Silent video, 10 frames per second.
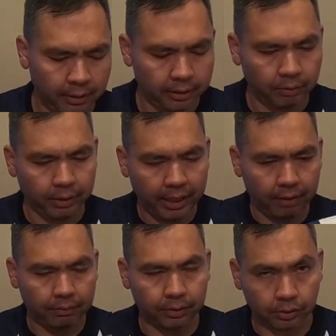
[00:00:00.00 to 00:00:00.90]
Then we
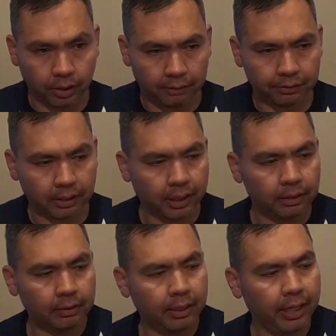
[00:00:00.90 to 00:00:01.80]
have the soft
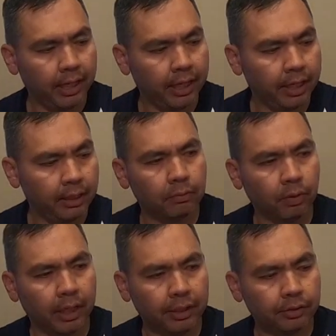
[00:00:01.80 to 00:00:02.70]
style, and
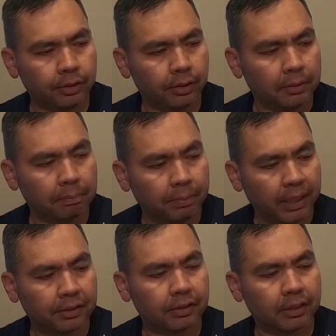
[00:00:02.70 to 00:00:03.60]
what I consider the
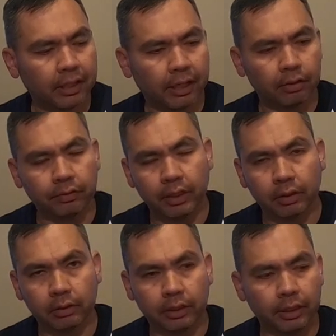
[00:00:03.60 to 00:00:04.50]
best out of the
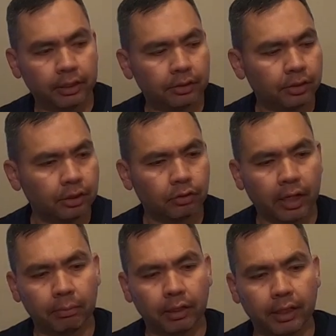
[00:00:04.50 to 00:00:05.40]
Gildan is the
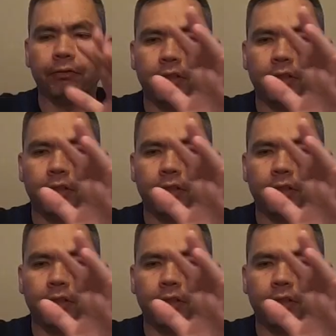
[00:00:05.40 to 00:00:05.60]
dry blend.